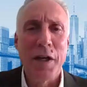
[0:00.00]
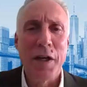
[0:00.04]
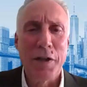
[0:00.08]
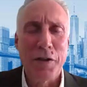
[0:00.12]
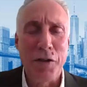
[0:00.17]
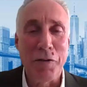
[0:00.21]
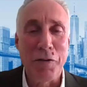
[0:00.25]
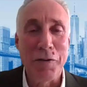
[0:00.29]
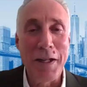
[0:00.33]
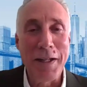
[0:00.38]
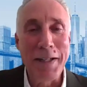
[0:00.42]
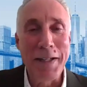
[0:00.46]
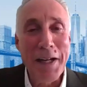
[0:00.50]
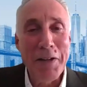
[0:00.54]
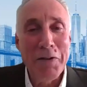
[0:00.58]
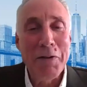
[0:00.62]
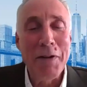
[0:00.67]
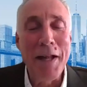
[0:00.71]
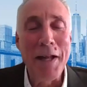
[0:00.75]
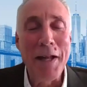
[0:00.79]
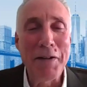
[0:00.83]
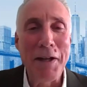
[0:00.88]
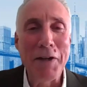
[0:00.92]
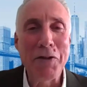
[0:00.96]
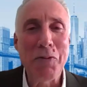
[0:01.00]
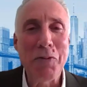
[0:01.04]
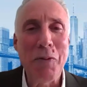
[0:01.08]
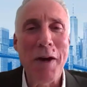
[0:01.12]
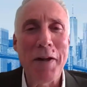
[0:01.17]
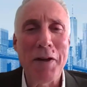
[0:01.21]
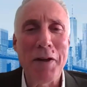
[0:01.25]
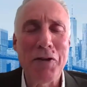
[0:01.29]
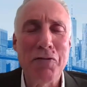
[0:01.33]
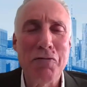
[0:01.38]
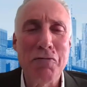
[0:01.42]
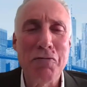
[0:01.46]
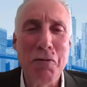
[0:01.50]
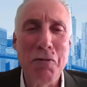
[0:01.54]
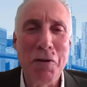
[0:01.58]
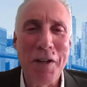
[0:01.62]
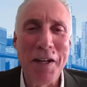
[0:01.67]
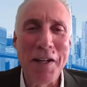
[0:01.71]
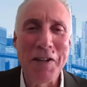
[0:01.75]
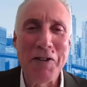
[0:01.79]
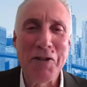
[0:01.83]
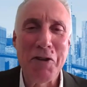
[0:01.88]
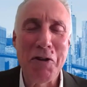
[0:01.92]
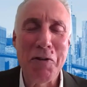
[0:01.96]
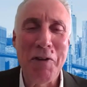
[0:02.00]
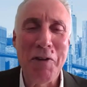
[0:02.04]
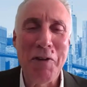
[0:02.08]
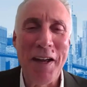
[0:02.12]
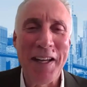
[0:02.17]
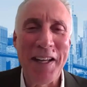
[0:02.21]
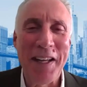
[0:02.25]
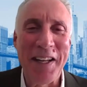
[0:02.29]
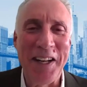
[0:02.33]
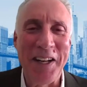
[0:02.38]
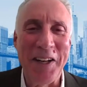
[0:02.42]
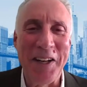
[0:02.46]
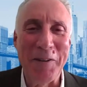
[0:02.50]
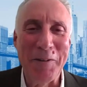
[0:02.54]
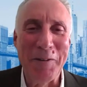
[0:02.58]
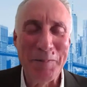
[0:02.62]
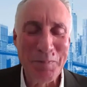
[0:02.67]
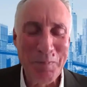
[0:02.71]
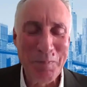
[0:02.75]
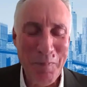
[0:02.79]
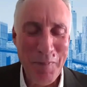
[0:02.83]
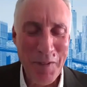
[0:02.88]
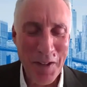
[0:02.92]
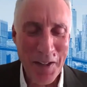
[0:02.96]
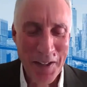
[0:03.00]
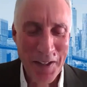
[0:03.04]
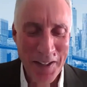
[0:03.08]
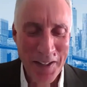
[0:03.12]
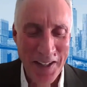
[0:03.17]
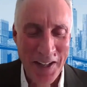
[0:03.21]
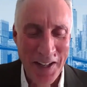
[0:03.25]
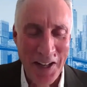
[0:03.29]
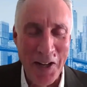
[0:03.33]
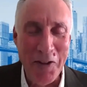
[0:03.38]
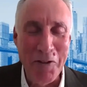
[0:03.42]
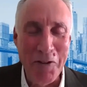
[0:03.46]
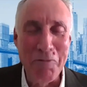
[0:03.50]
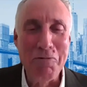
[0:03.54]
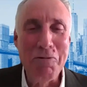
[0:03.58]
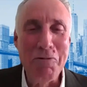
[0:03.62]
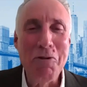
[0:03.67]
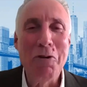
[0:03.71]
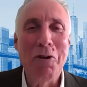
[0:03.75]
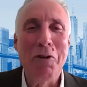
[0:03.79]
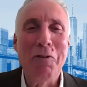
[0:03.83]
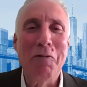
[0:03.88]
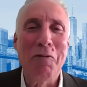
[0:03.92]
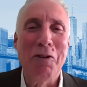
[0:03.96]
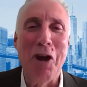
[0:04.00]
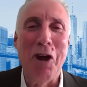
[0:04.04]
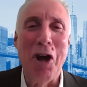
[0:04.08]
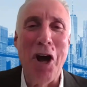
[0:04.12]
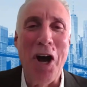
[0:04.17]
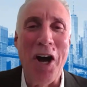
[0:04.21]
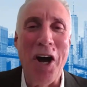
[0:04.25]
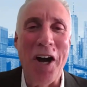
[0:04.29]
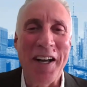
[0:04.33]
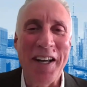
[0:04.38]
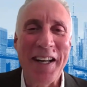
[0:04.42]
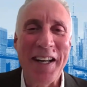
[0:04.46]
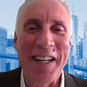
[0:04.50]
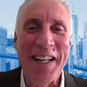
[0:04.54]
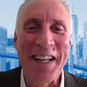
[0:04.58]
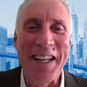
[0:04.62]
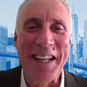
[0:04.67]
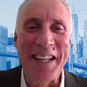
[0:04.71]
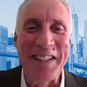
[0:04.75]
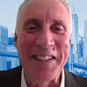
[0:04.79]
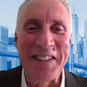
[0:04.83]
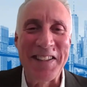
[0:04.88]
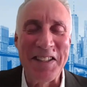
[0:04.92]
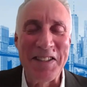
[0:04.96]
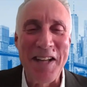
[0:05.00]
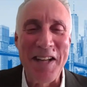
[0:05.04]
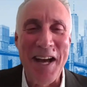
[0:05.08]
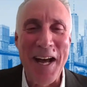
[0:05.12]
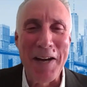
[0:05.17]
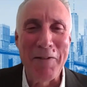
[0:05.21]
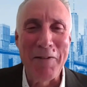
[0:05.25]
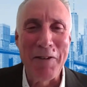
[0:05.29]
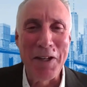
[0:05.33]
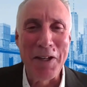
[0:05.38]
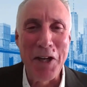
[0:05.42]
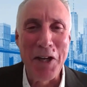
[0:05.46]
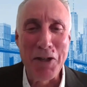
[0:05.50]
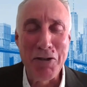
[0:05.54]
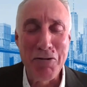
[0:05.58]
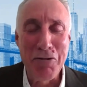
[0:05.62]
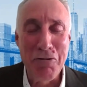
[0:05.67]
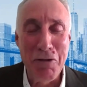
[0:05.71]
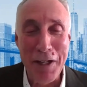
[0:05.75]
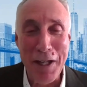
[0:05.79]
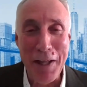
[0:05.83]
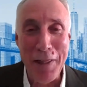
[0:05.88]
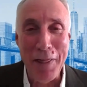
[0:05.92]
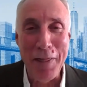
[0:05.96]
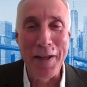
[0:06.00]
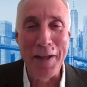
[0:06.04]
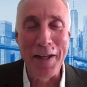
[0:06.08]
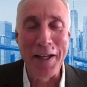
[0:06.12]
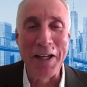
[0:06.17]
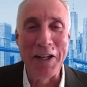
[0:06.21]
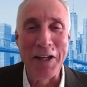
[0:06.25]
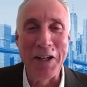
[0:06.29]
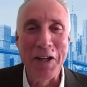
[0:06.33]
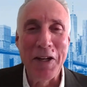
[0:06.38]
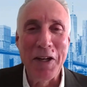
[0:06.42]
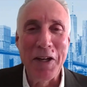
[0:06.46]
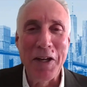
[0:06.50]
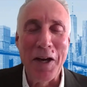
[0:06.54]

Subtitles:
So that's why it's sort of like rule of law is kind of a tricky thing.